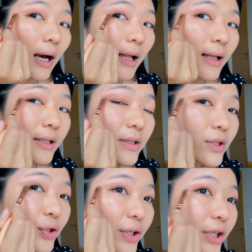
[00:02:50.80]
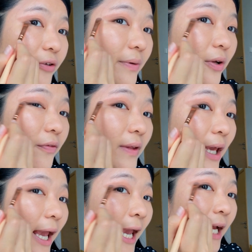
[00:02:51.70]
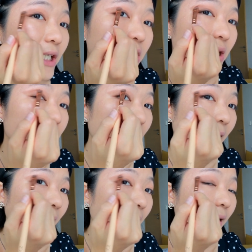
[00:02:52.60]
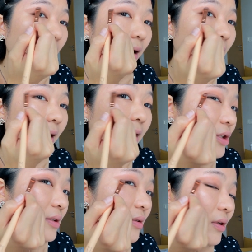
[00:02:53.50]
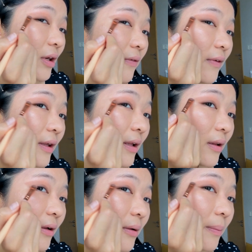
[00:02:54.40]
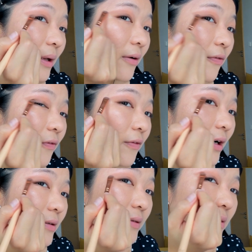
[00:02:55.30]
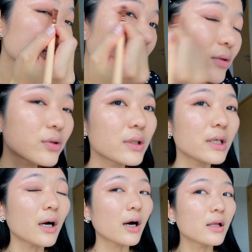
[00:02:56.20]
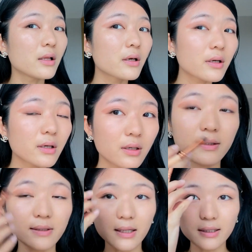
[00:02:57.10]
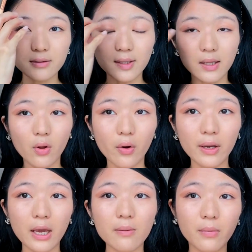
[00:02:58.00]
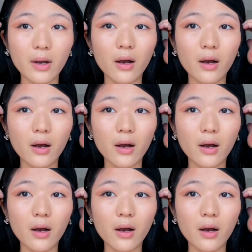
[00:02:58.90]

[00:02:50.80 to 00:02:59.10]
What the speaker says: I like to do a little bit of the H, a cat eye, just to give it a little bit of fox sultry eye look, because I like to elongate my